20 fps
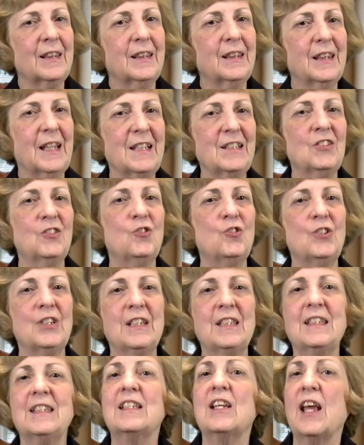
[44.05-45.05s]
Let's
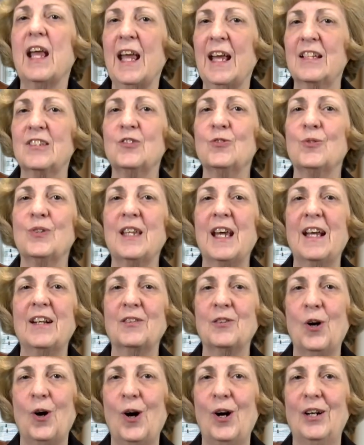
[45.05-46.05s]
just answer
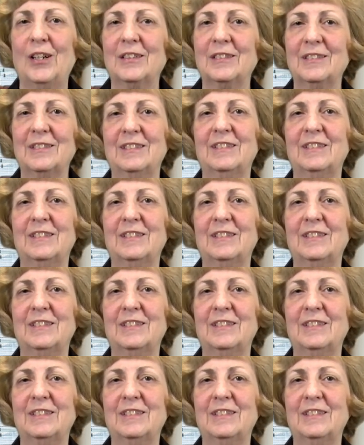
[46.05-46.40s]
that call.